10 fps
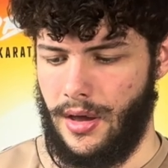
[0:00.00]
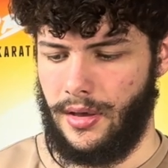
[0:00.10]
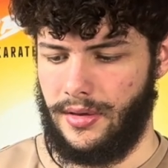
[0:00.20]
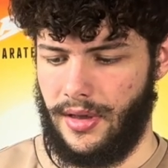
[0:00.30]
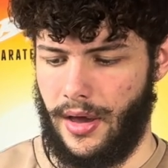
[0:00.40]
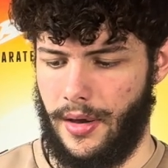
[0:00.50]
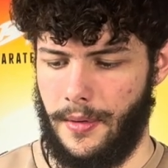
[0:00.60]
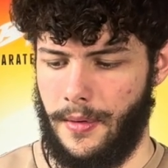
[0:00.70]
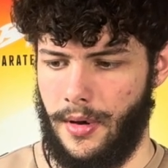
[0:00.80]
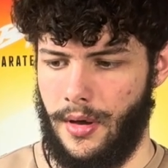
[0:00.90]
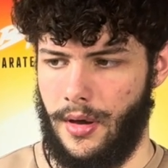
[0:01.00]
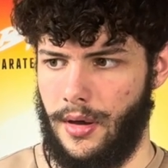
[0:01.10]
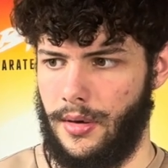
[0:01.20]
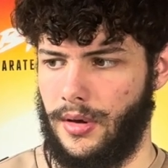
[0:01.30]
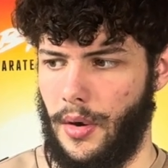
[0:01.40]
So
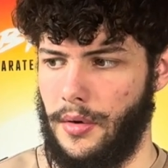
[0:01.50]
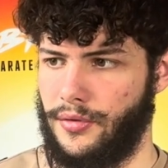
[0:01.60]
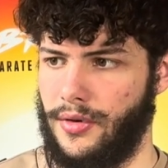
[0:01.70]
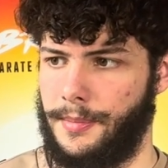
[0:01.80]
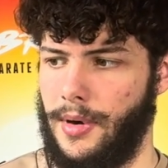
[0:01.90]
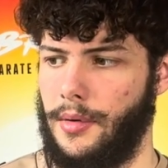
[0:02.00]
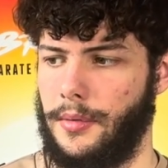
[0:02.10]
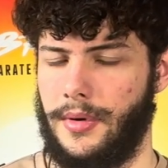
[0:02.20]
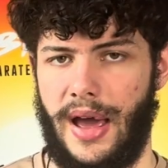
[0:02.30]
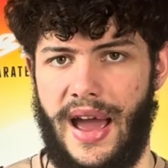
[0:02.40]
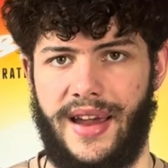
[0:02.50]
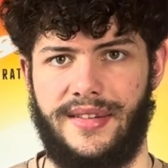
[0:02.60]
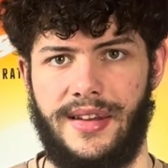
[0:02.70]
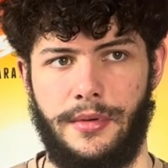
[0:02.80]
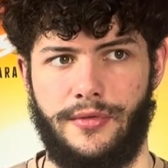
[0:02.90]
going through the build
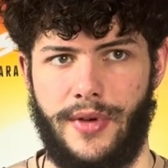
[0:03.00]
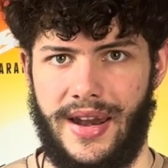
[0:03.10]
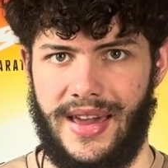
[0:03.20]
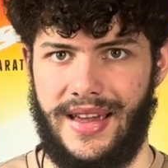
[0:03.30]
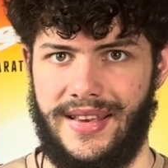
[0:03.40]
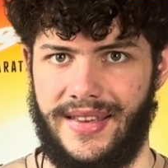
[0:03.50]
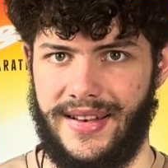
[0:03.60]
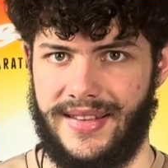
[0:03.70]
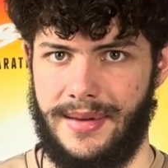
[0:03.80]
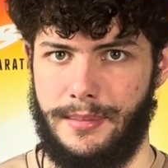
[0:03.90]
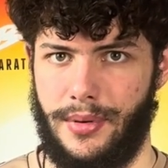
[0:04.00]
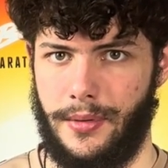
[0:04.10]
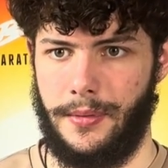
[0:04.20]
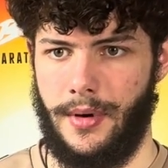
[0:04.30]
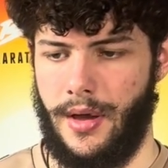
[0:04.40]
actually was really easy and
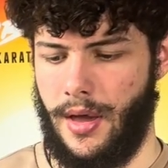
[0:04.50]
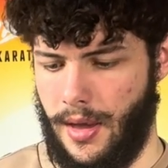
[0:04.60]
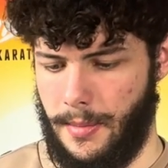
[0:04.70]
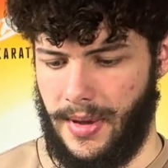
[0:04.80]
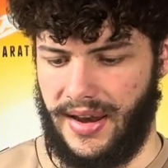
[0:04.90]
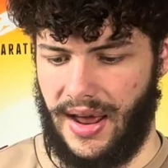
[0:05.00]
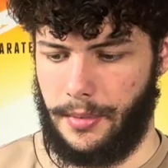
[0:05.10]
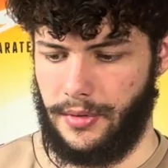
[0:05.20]
simple, being able